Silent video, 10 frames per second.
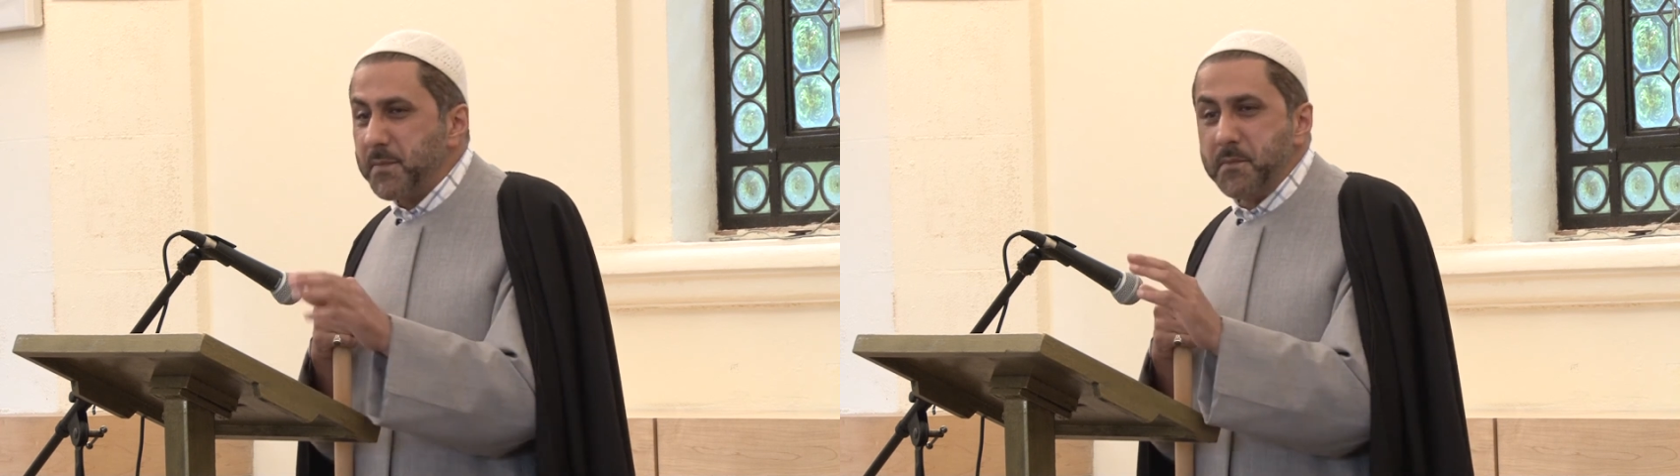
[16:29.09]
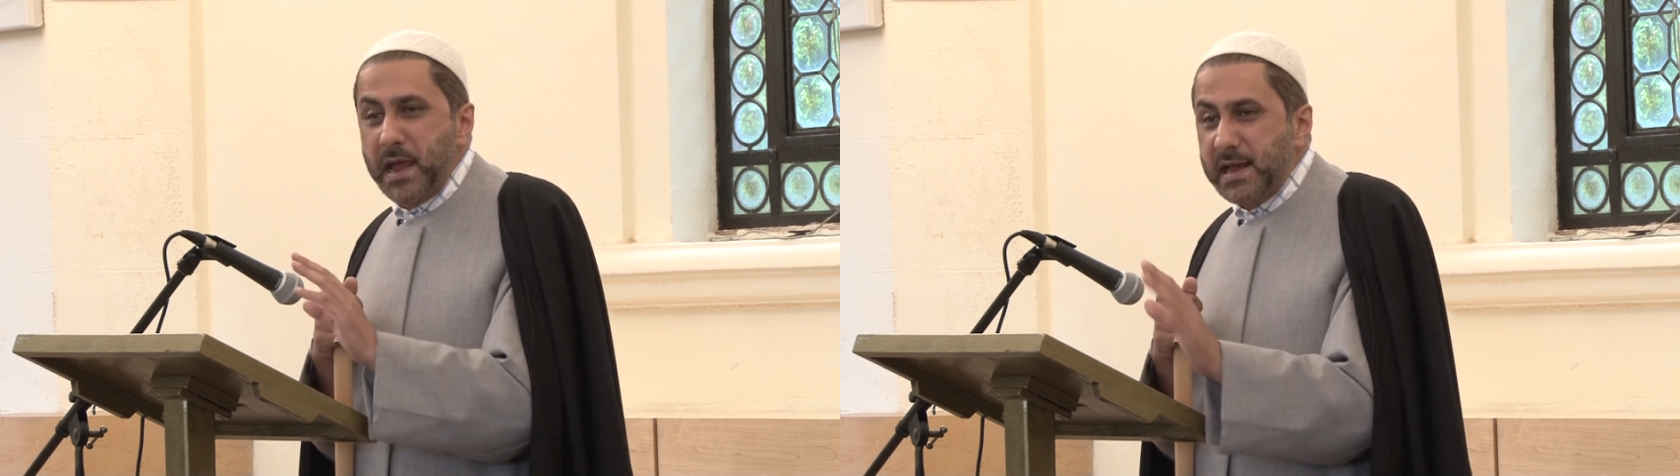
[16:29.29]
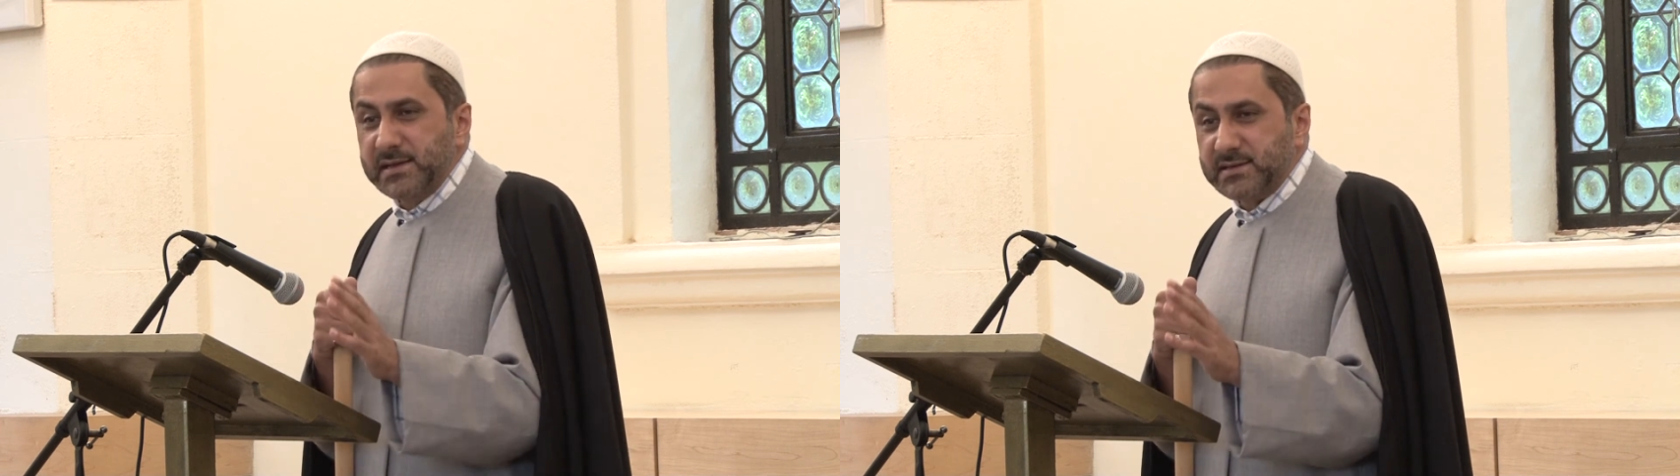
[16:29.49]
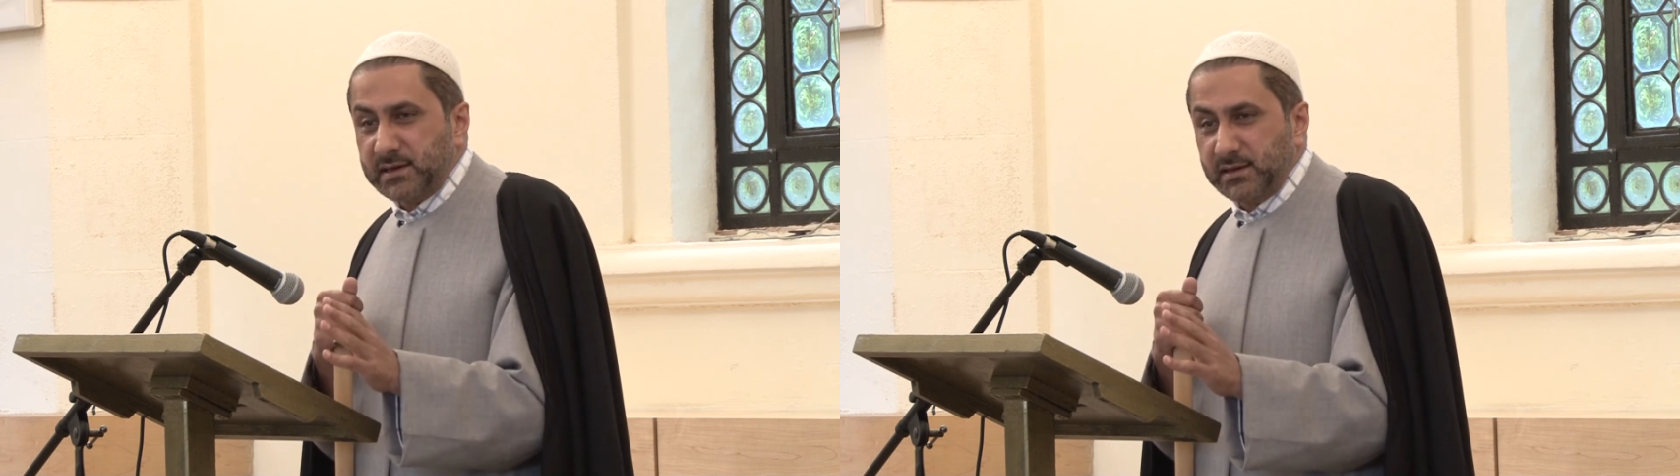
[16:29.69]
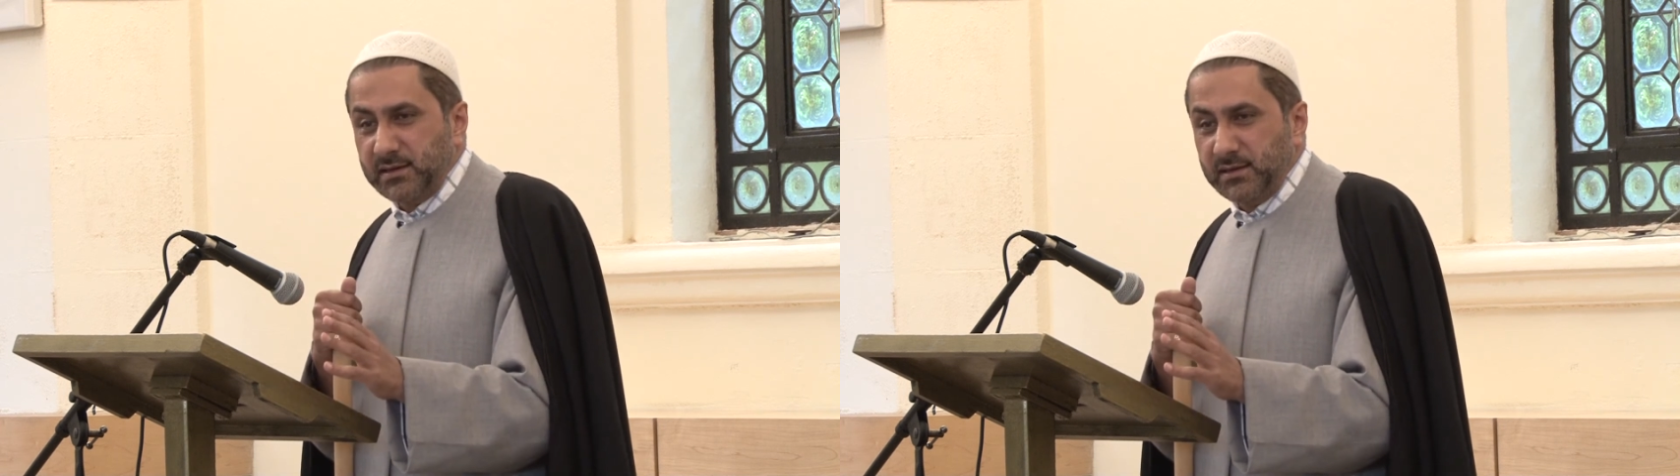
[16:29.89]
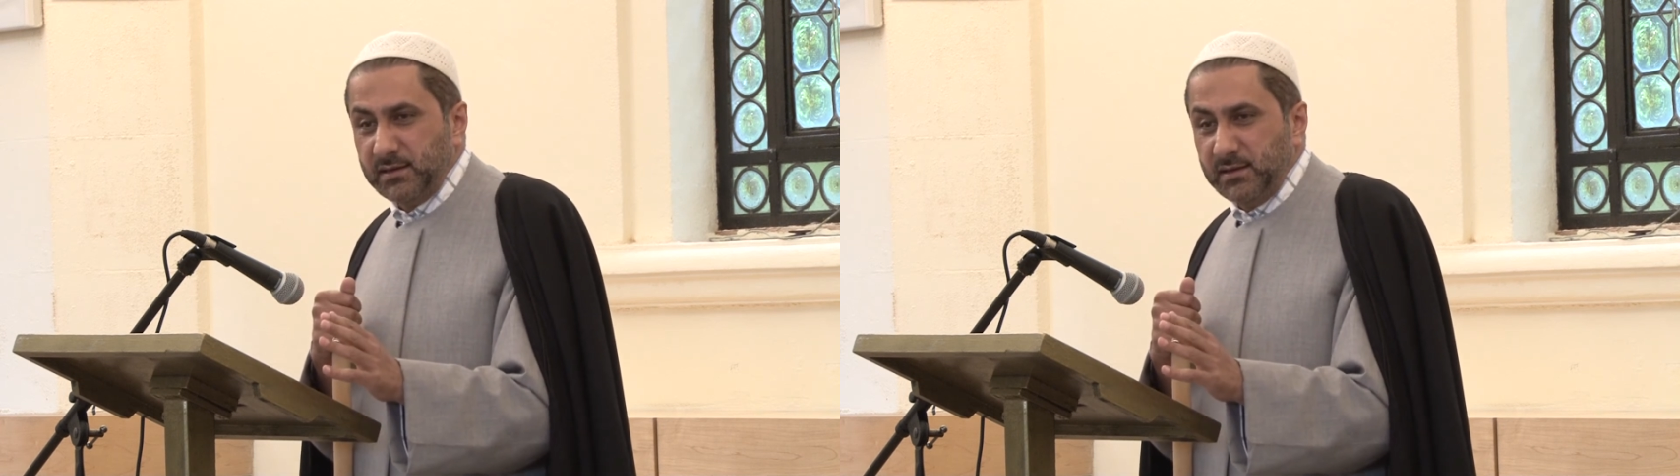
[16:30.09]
amazing.